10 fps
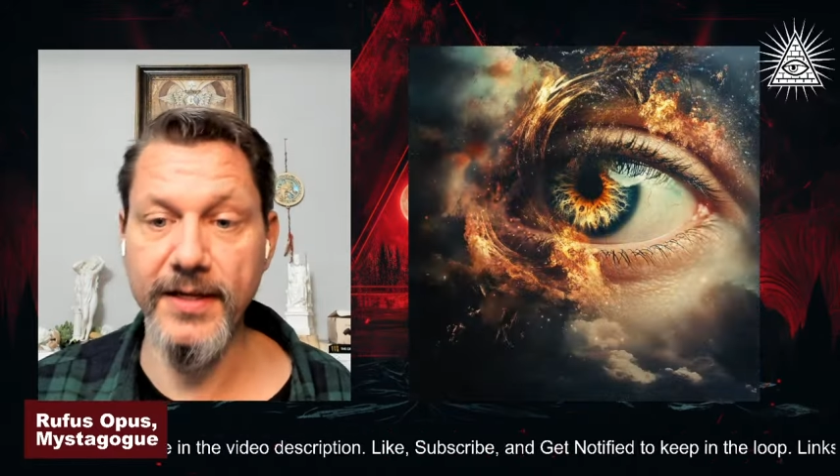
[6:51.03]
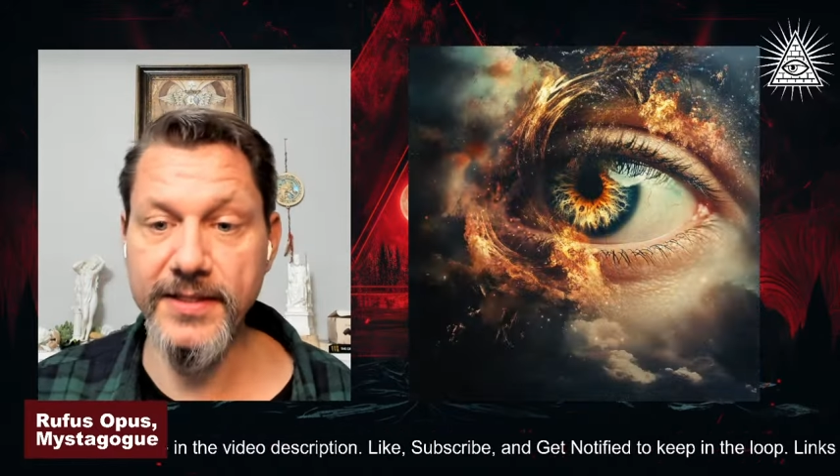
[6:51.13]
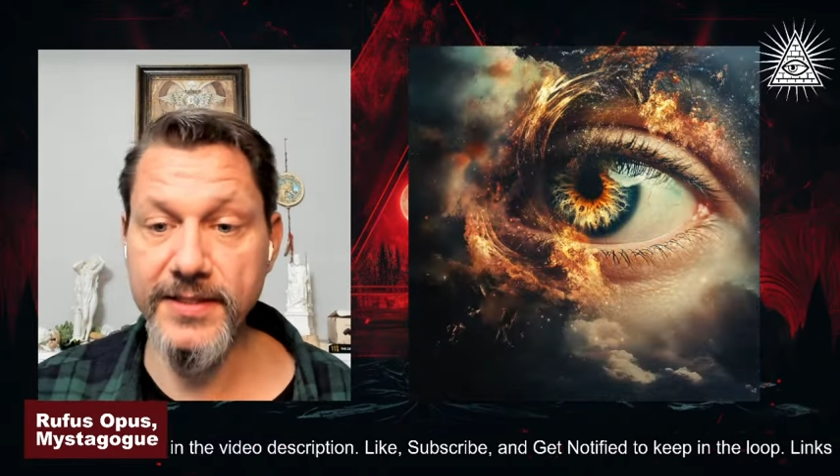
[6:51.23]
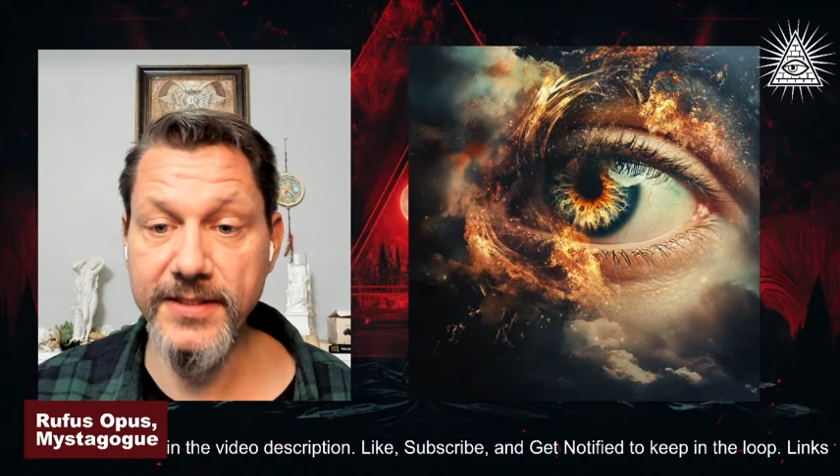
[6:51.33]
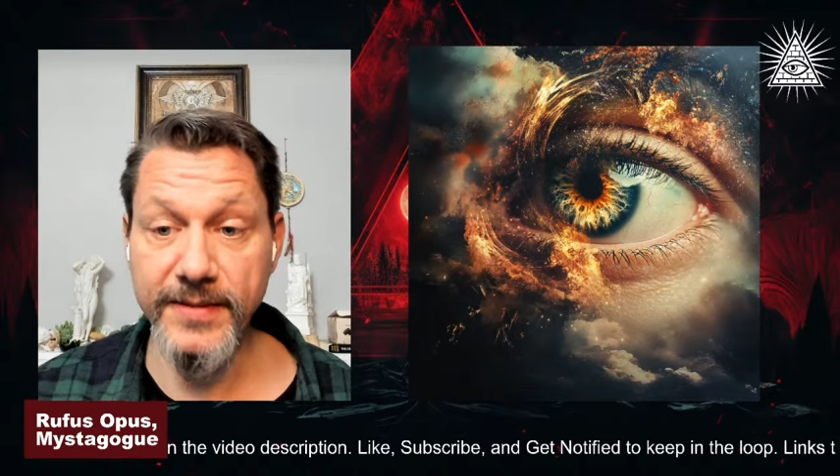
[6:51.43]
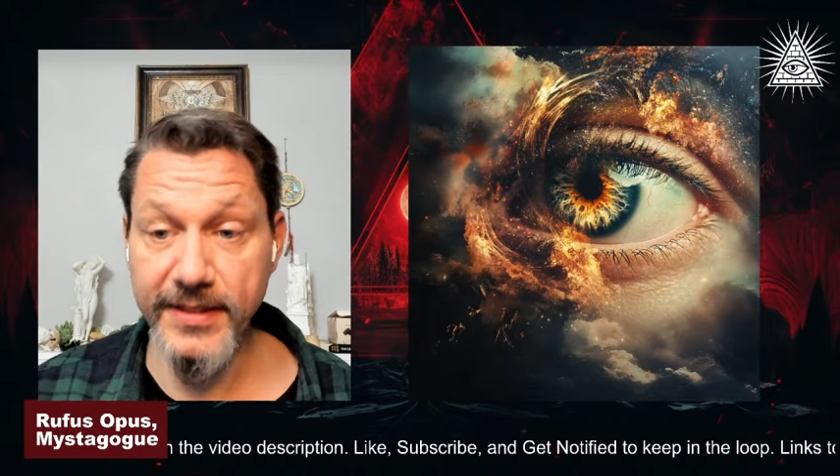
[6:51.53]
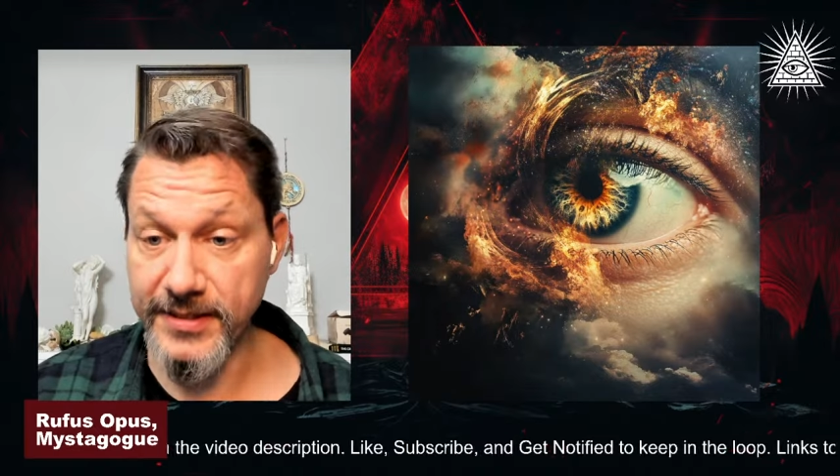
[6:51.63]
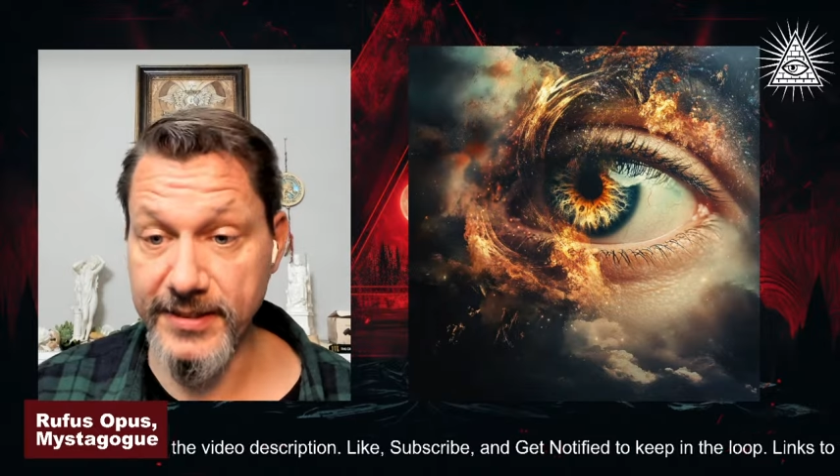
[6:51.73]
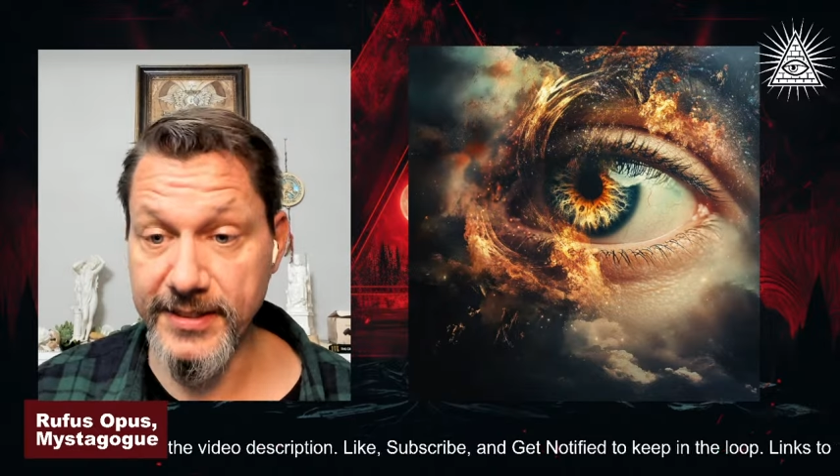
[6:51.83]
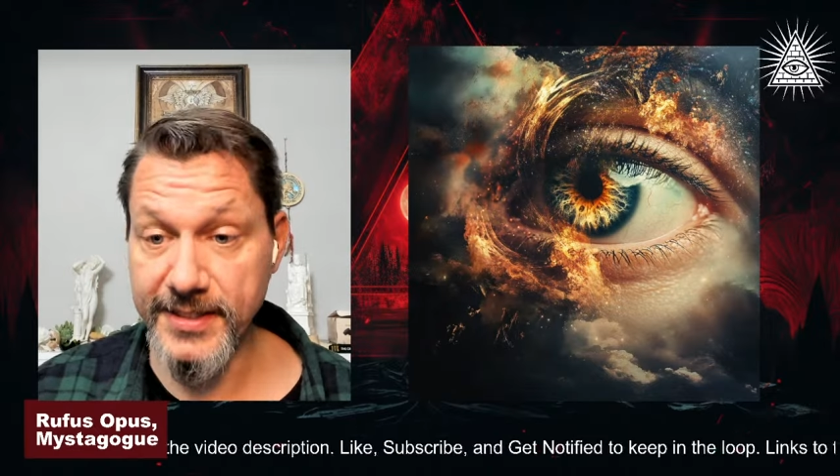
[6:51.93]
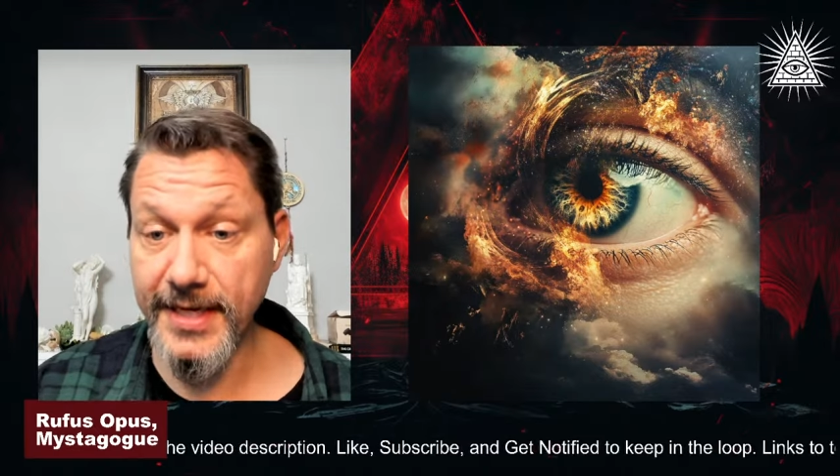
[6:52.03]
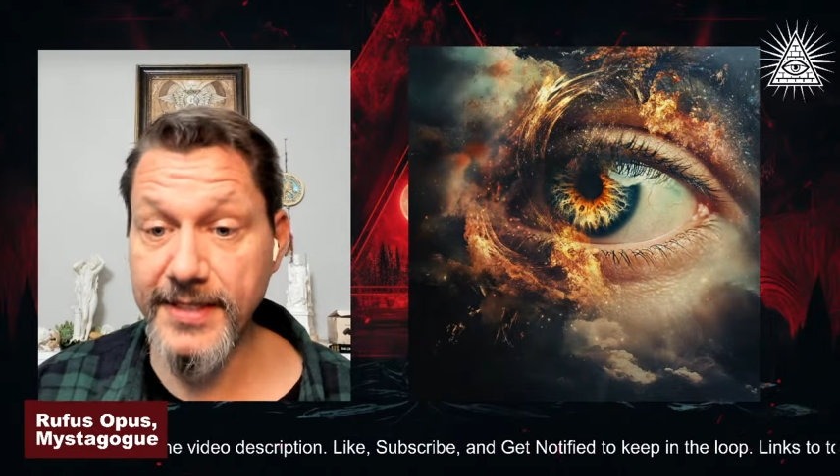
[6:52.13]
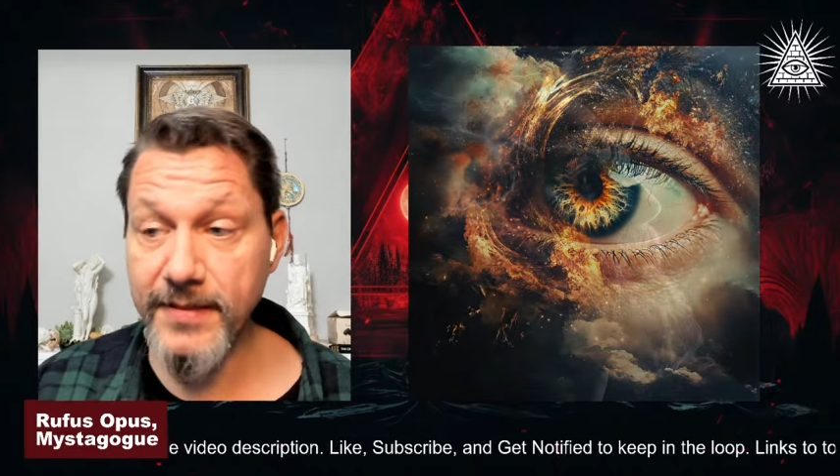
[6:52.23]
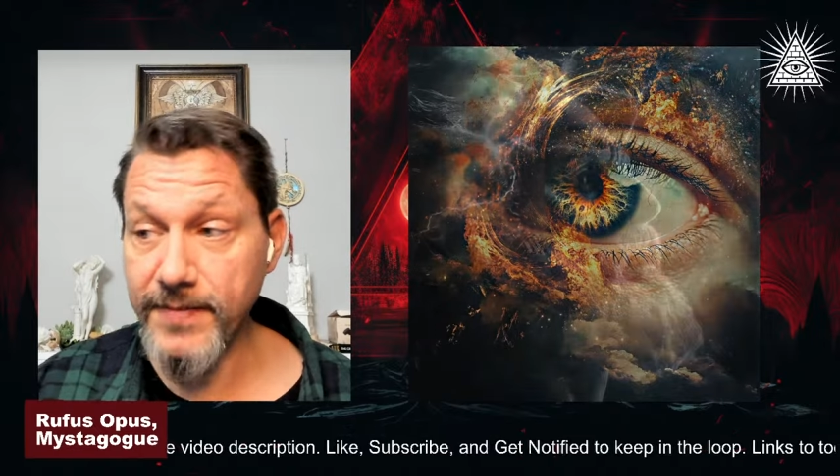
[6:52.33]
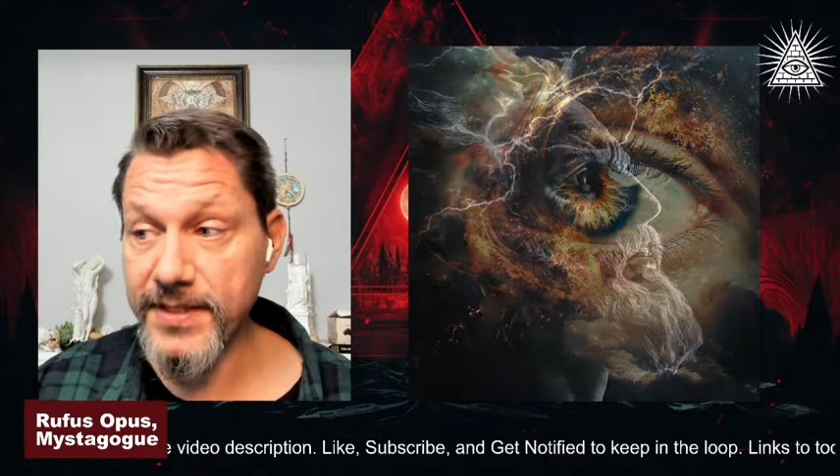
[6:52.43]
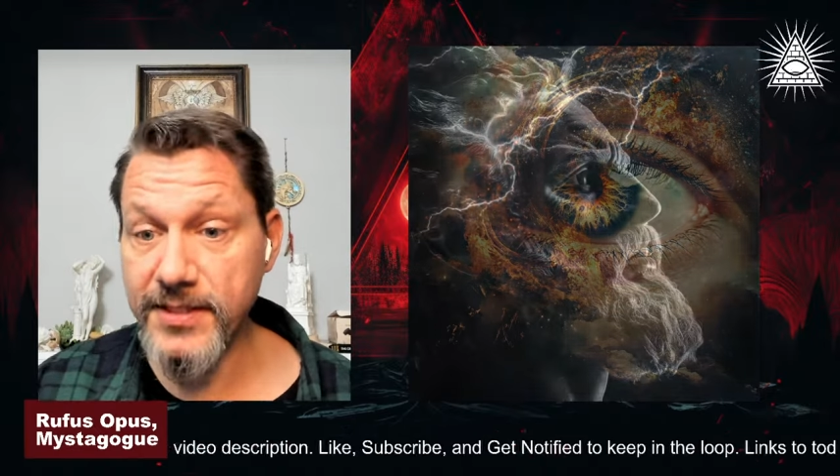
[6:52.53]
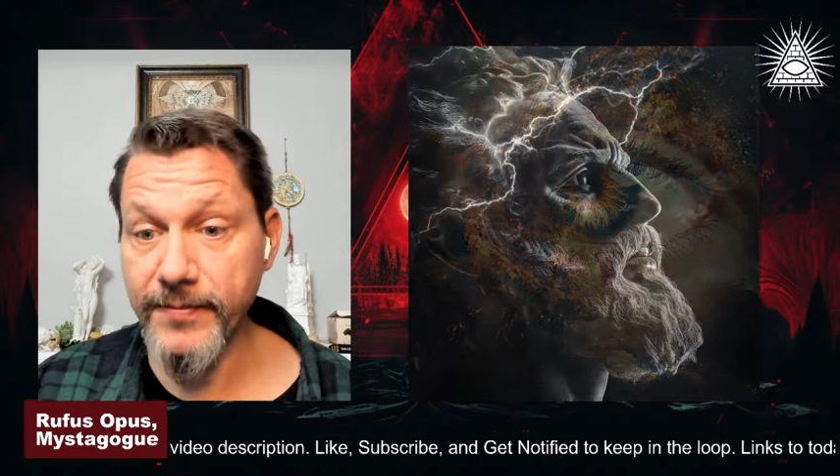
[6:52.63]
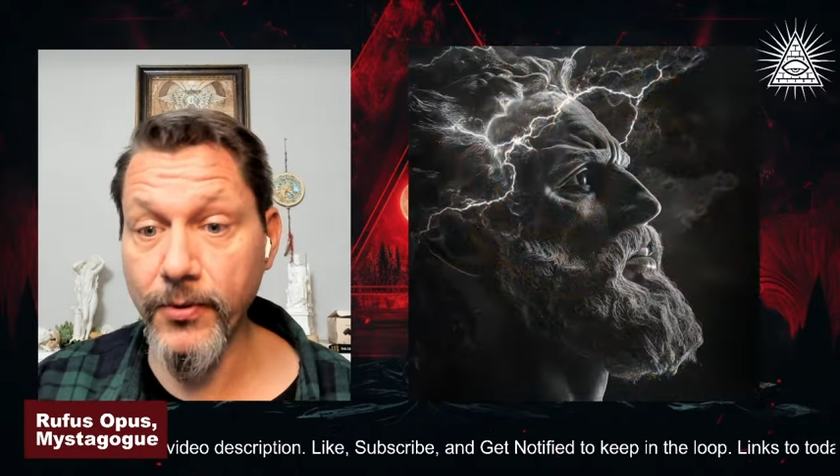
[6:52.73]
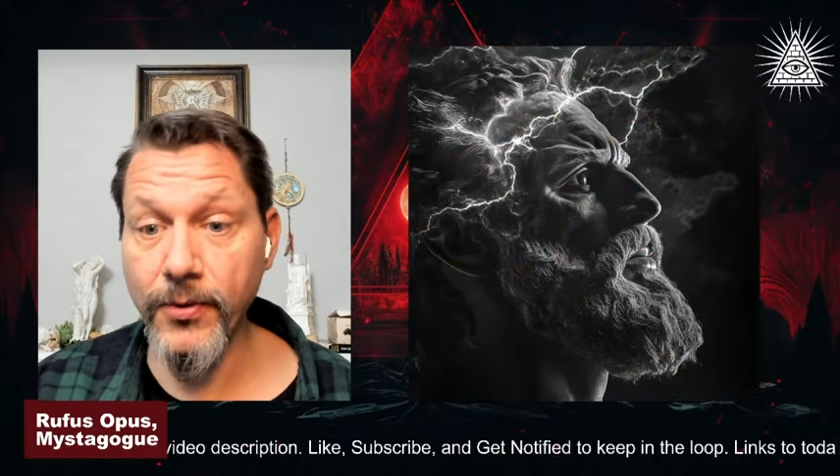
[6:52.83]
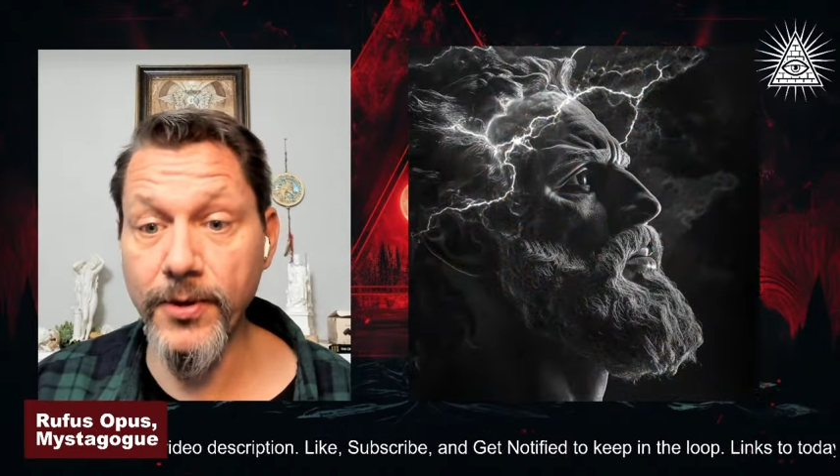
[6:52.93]
It's designed to be
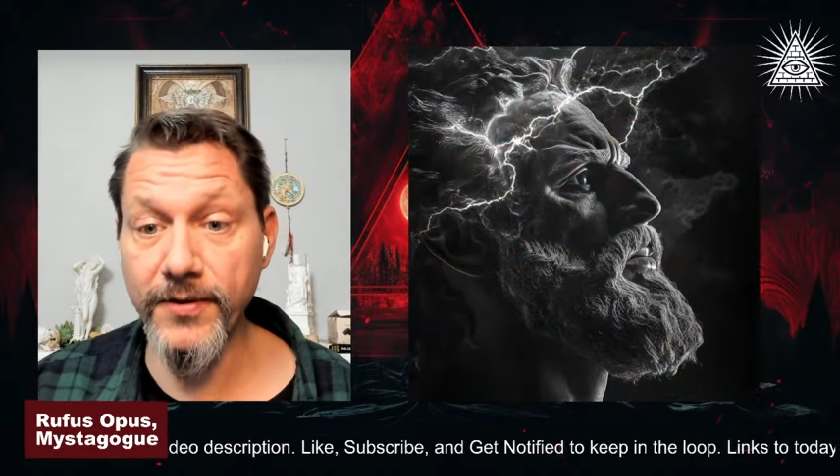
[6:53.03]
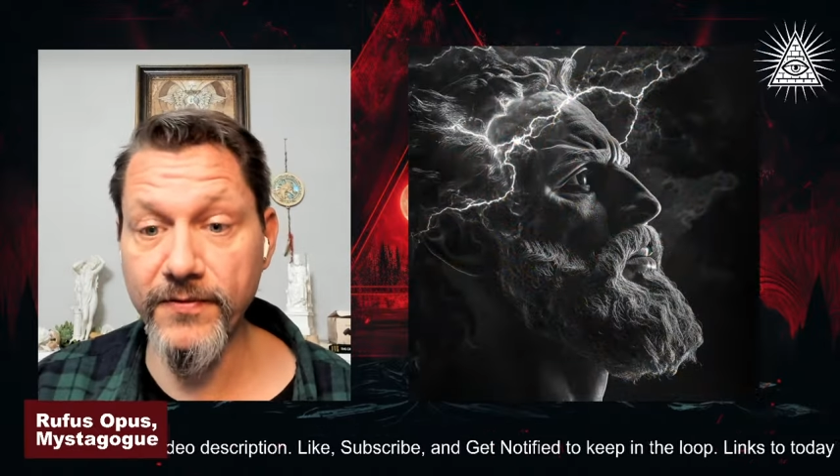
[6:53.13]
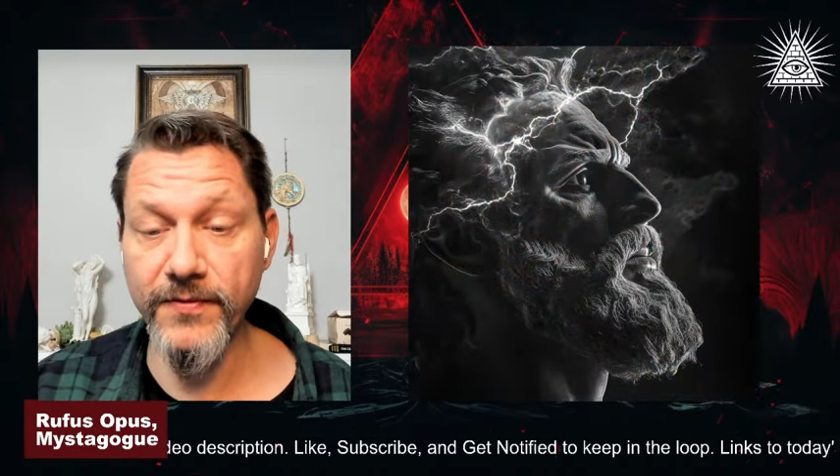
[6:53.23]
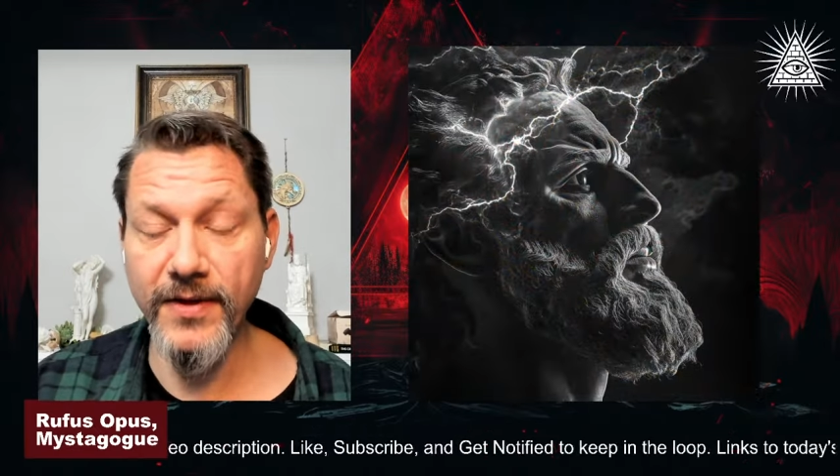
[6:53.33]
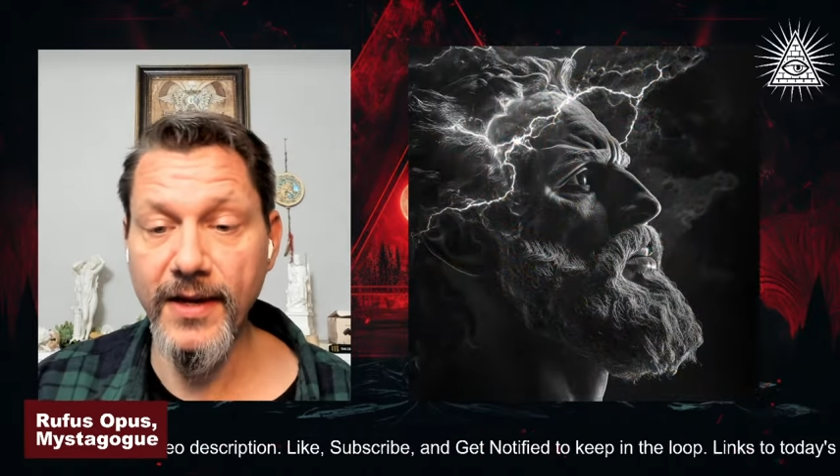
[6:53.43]
supportive